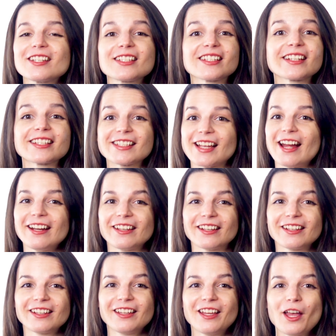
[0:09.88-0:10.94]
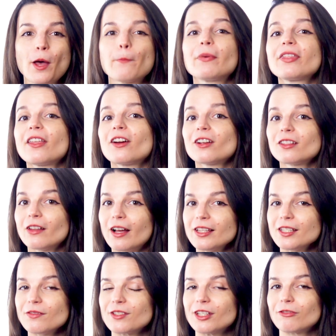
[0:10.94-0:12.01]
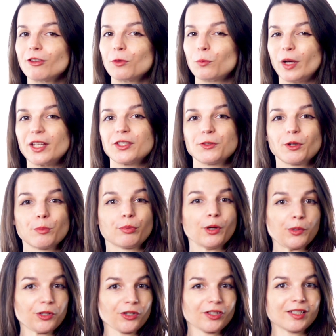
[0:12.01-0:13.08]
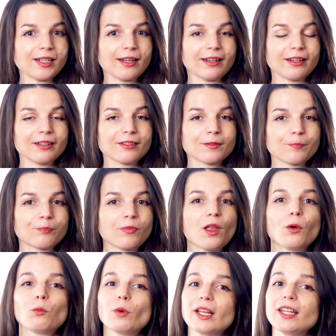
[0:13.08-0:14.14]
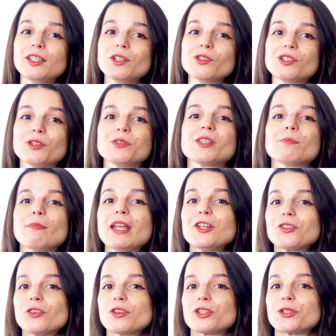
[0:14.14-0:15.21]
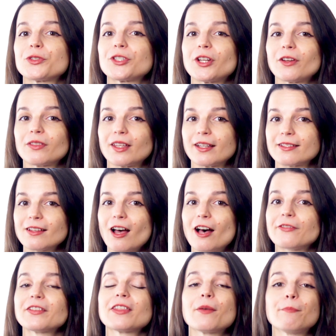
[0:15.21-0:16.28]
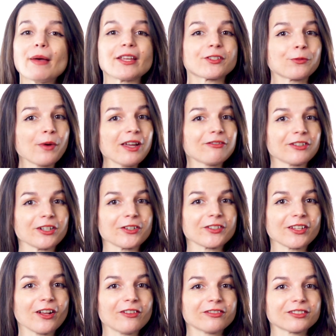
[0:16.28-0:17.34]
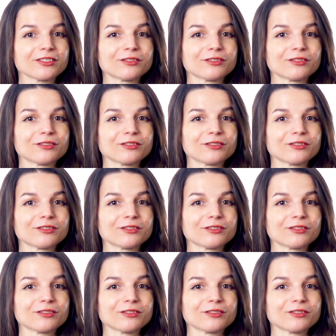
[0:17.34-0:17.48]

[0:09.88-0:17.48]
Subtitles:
it's exciting, but there are lots of different ways to approach your studies. What can you do to make sure you start things off in the best way for yourself?